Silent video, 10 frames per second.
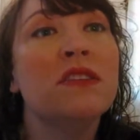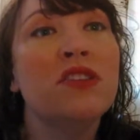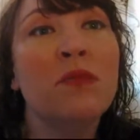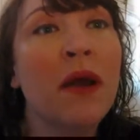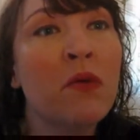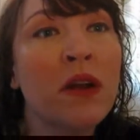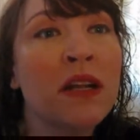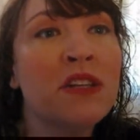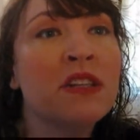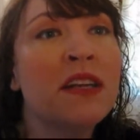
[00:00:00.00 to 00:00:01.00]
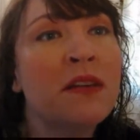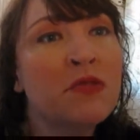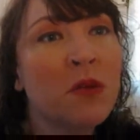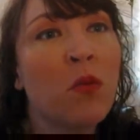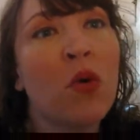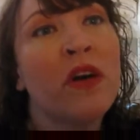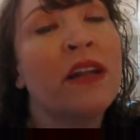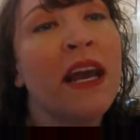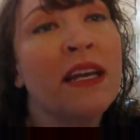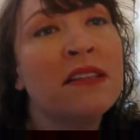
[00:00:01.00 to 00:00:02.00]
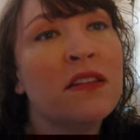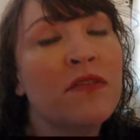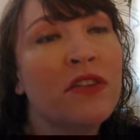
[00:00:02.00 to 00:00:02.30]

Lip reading: You might want to just keep some boiled eggs in the